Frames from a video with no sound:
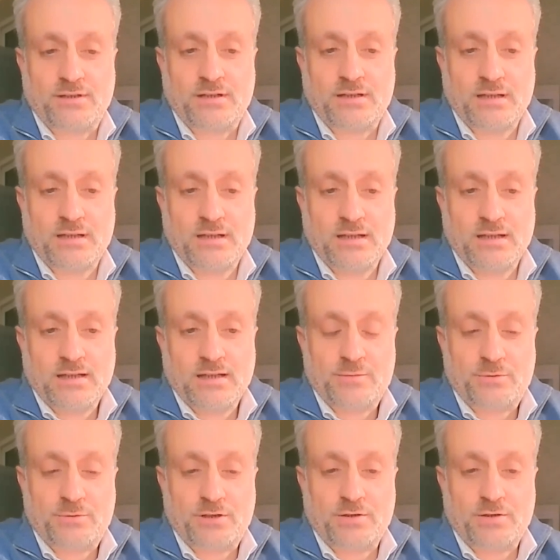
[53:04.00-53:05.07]
I think
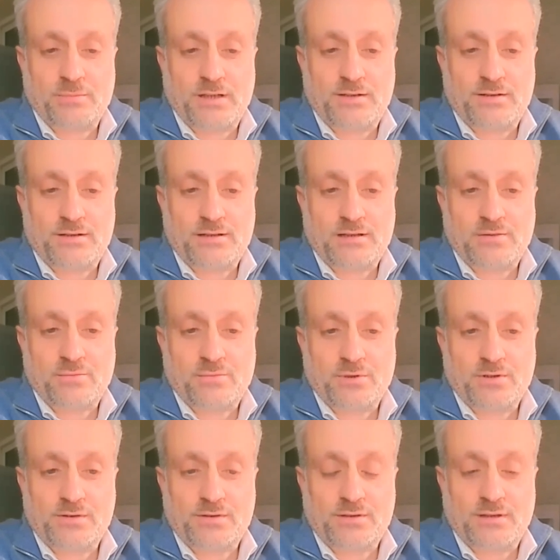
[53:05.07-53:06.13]
it's pretty amazing that
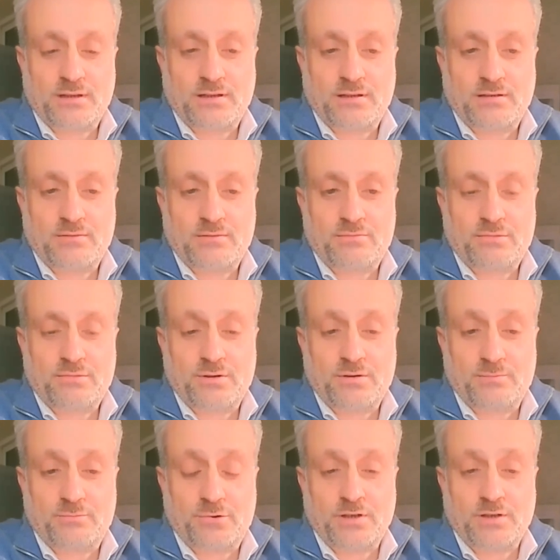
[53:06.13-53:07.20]
with a, you
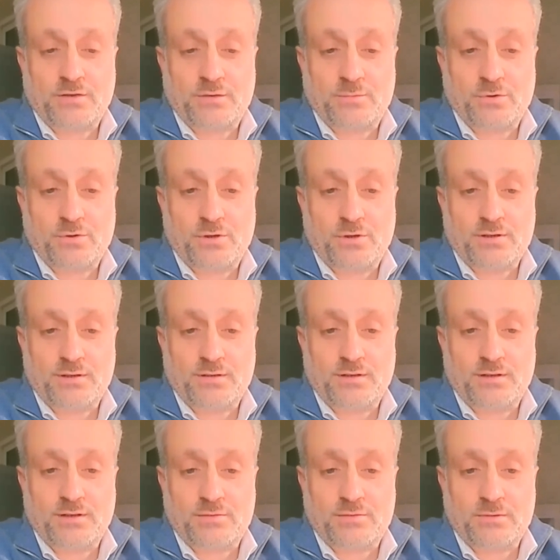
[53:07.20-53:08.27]
know, pretty small
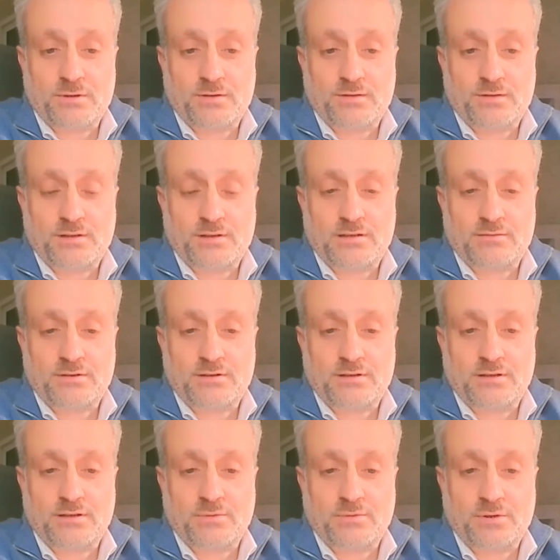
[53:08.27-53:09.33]
organization, because at the end of the
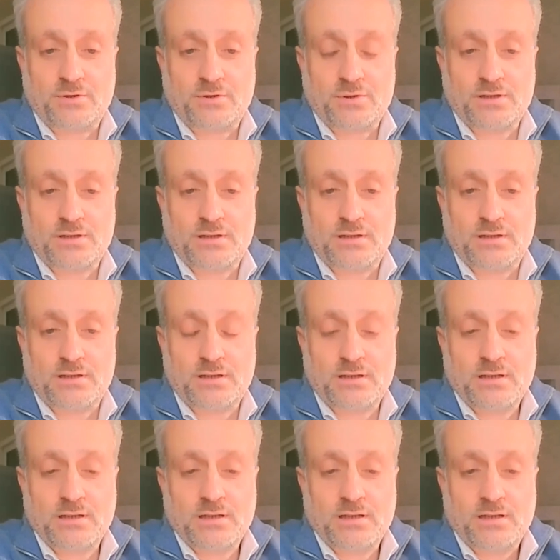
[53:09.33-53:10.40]
day, when you look at it,
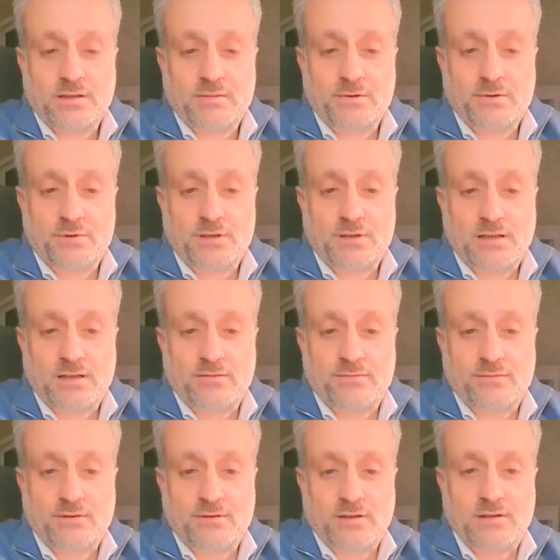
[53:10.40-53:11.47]
I mean, we
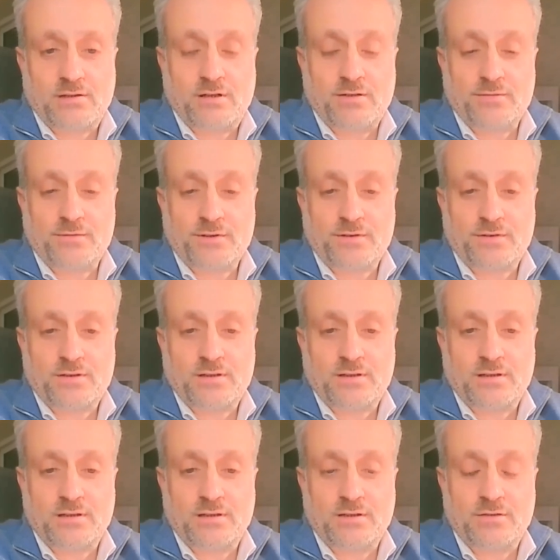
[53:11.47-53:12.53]
have at our office
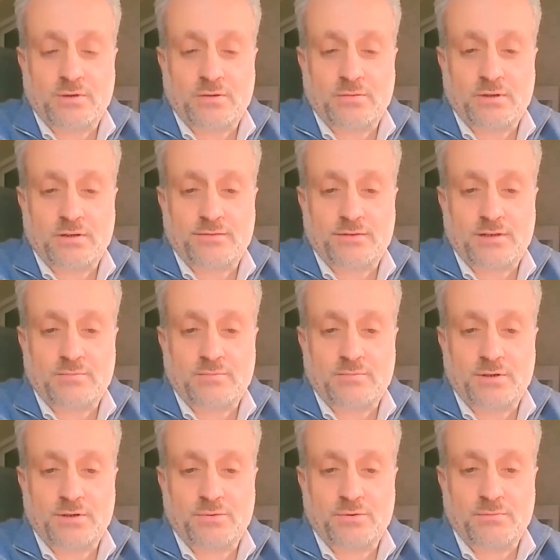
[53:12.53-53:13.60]
in Israel, we have 10
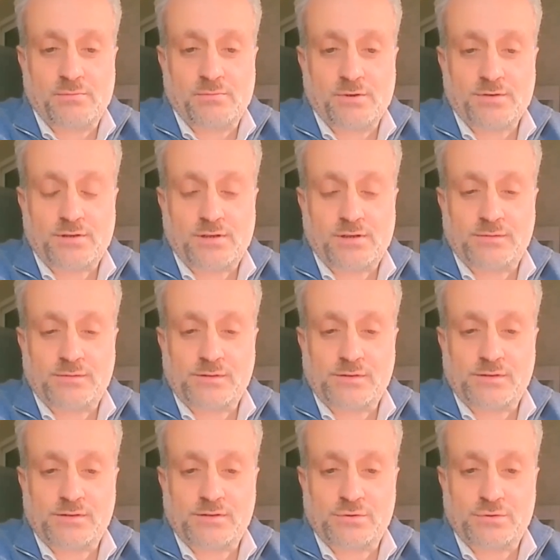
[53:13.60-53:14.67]
people. Most
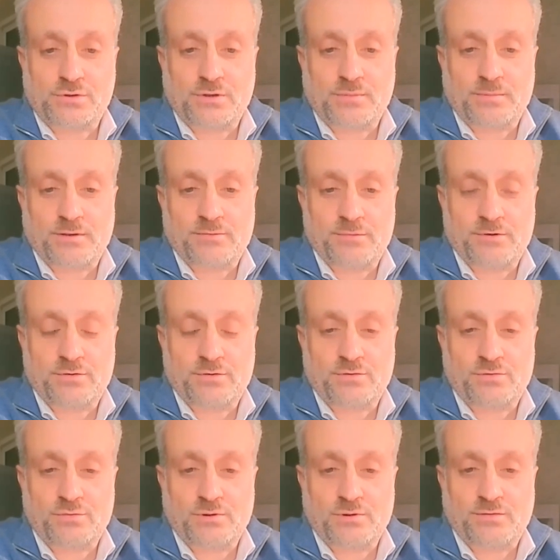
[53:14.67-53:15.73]
offices in Europe have between
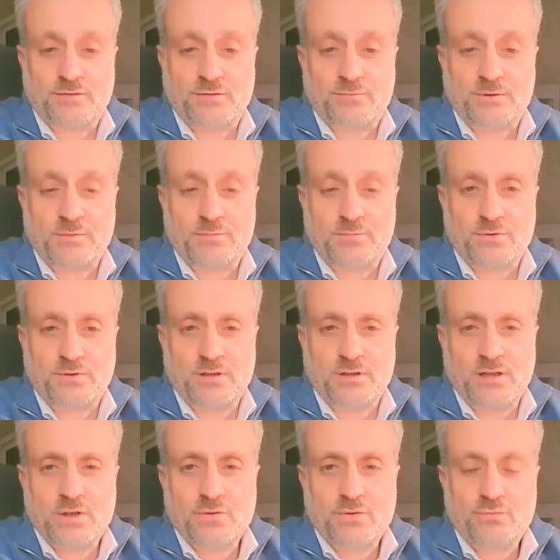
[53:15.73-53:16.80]
2 and 5 people.
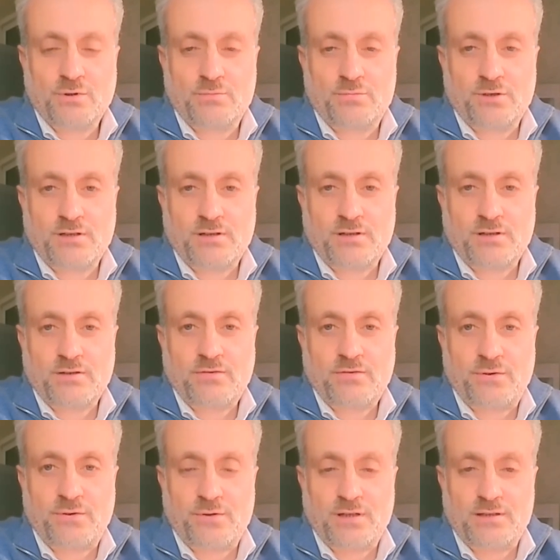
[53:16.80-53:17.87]
We bring
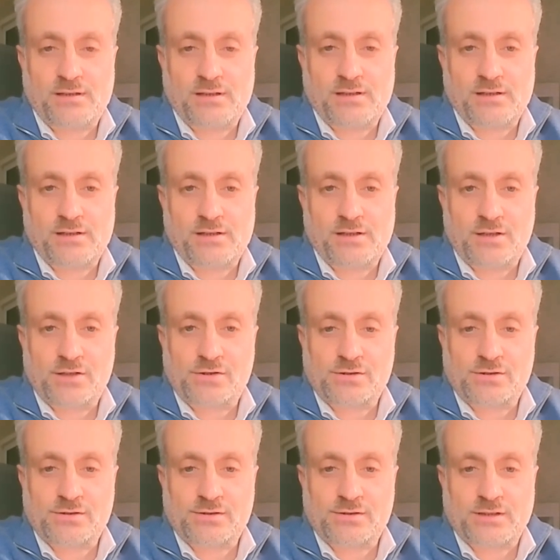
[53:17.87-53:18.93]
30
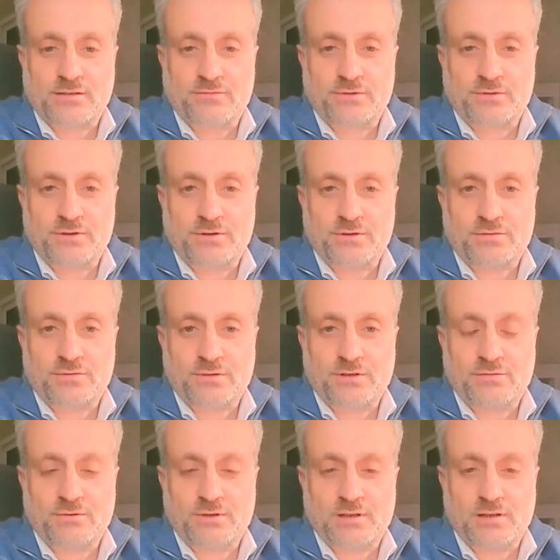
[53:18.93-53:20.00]
delegations every year to
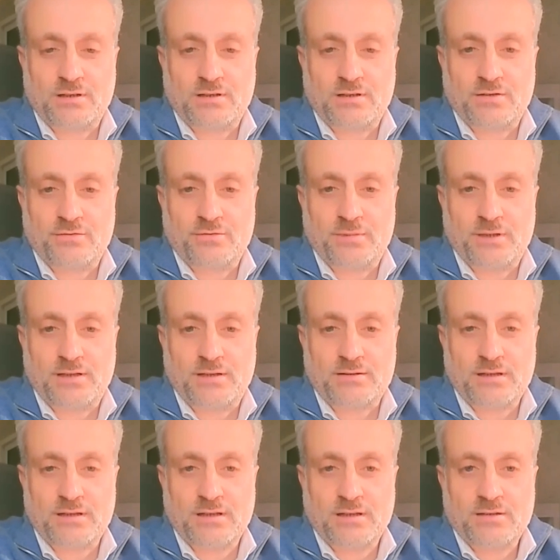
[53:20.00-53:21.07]
Israel of
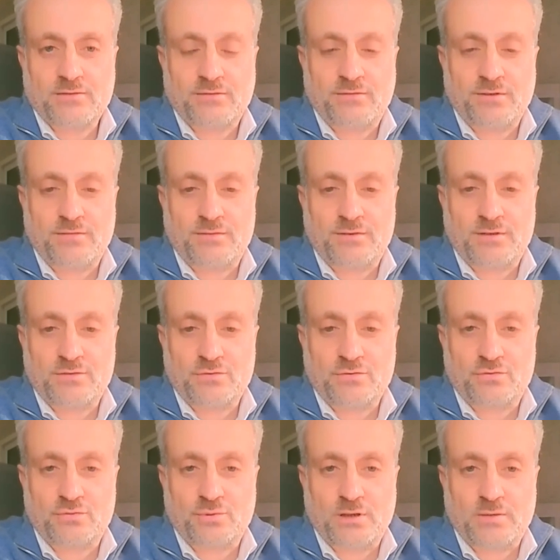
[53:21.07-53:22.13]
about 15 to
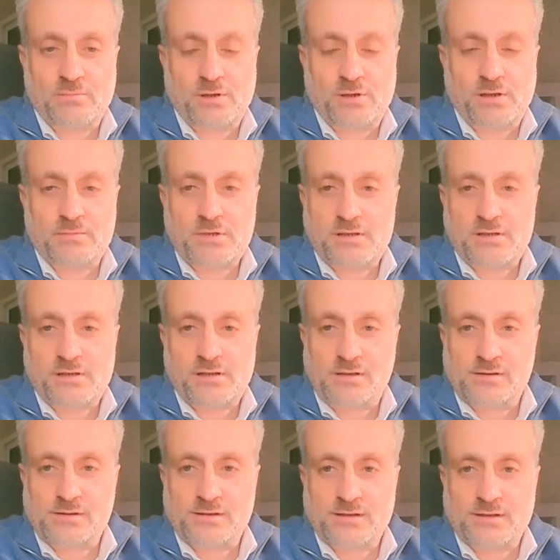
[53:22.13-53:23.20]
20
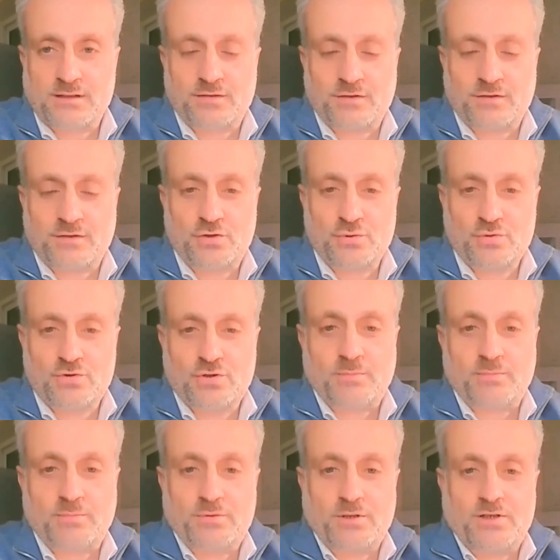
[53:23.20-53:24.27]
parliamentarians. It is a huge
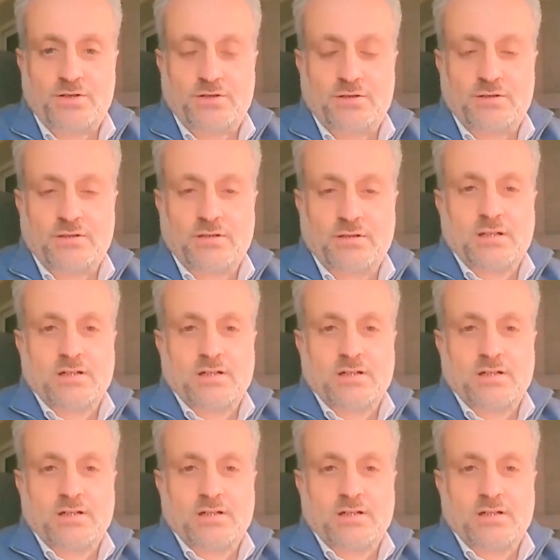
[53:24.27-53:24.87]
operation.